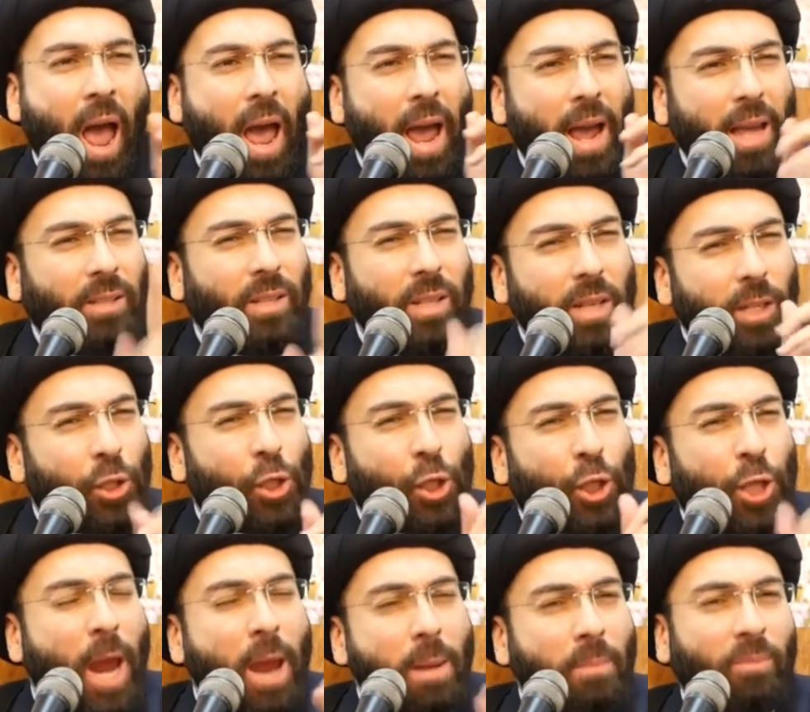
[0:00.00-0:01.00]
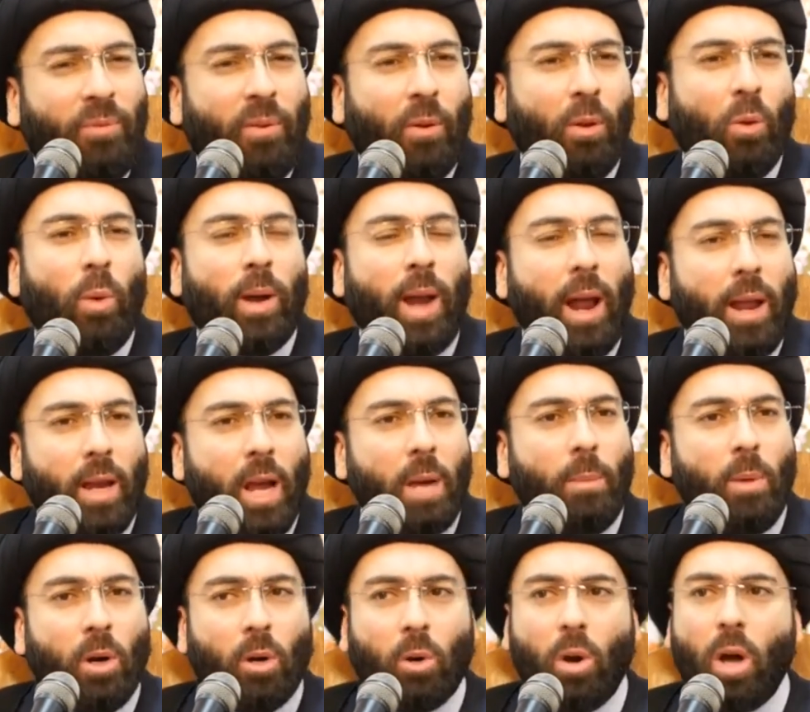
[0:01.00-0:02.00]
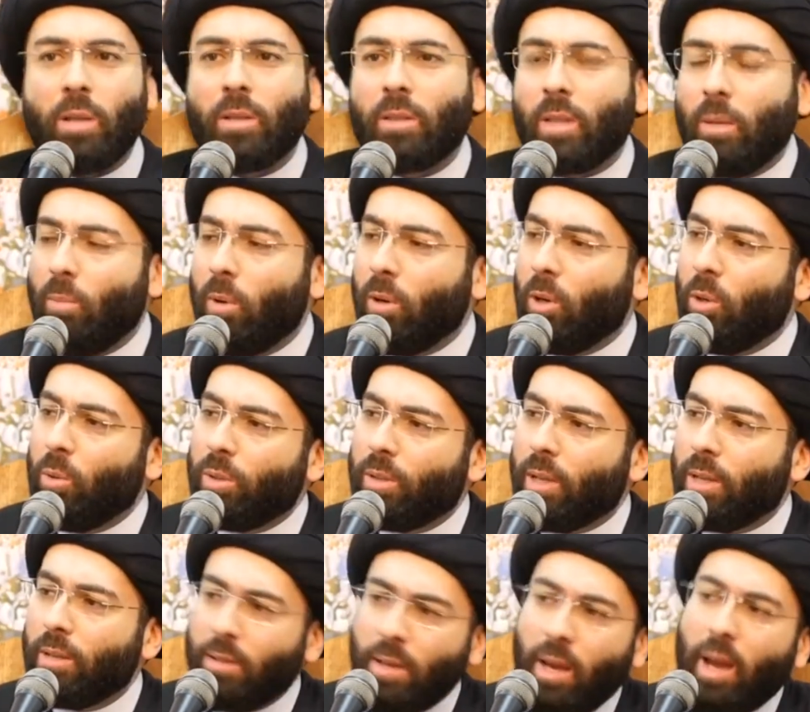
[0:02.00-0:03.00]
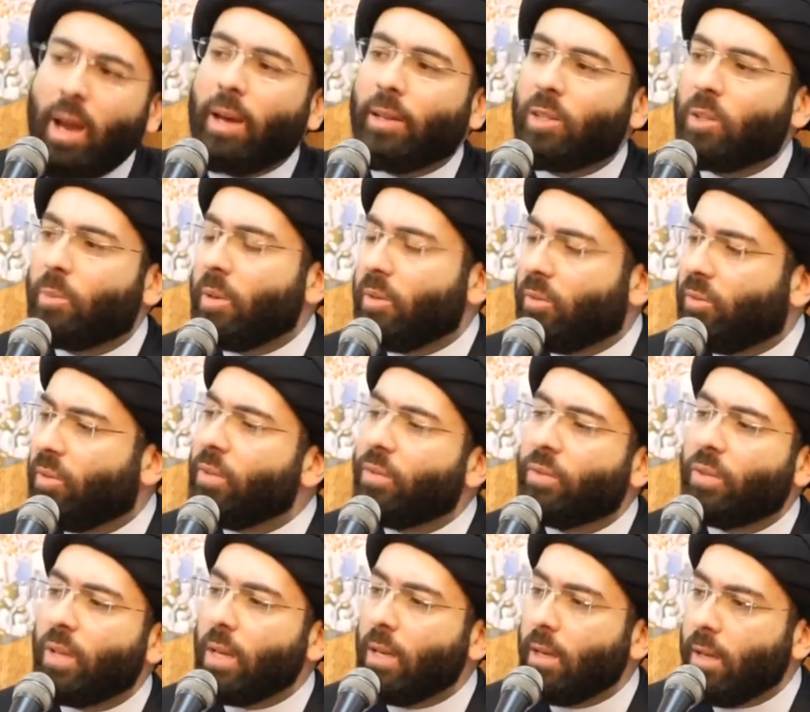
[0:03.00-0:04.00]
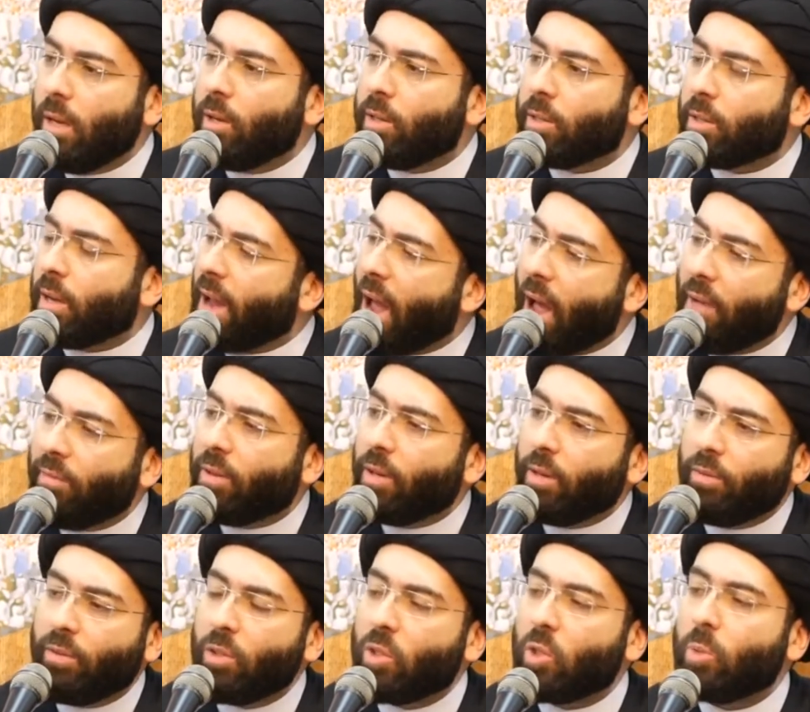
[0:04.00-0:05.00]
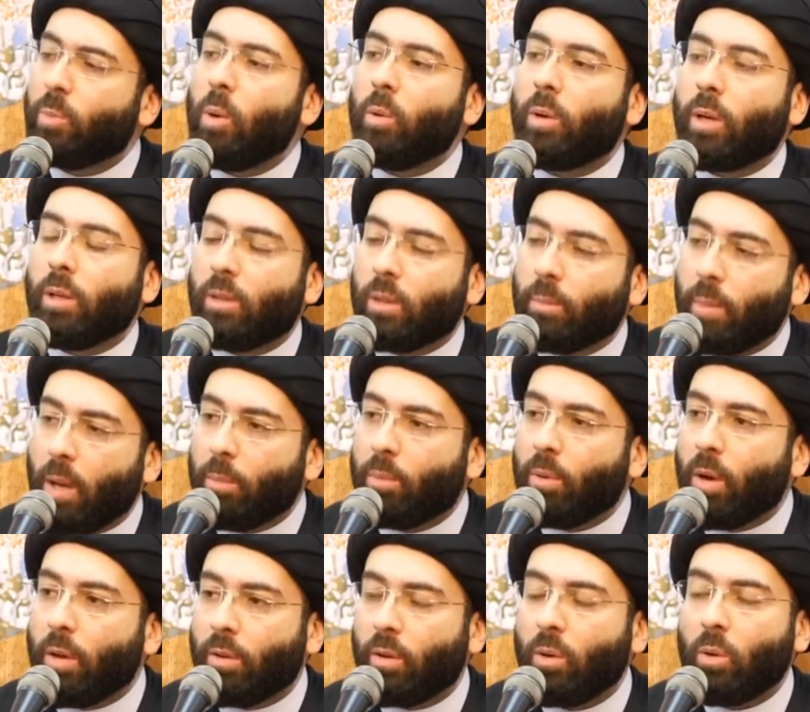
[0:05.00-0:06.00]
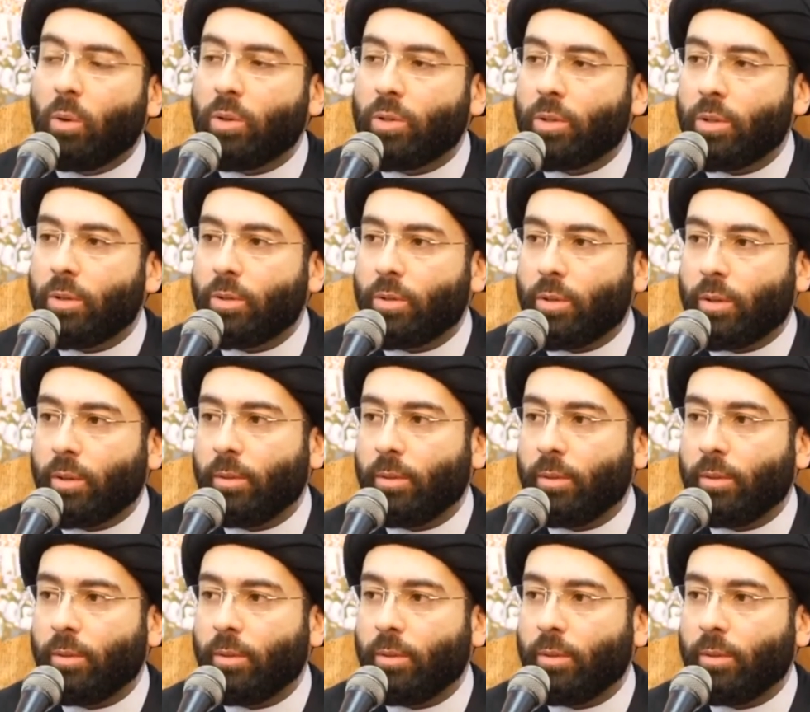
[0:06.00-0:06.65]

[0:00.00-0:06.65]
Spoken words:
Isn't it shameful when I come across someone who says, "Yeah, it's been 15 years, I haven't even spoken to my brother or sister.